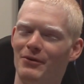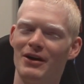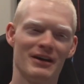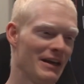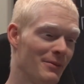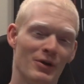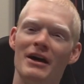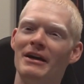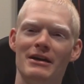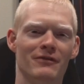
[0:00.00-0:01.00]

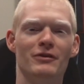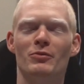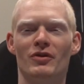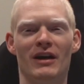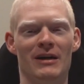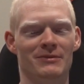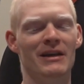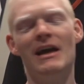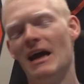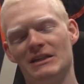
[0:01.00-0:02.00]
a few more times.
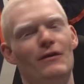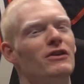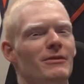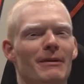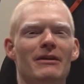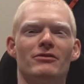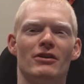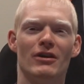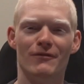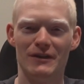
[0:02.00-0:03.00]
As far as the Bengals
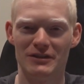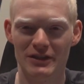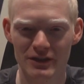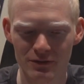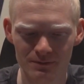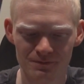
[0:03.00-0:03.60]
on offense go,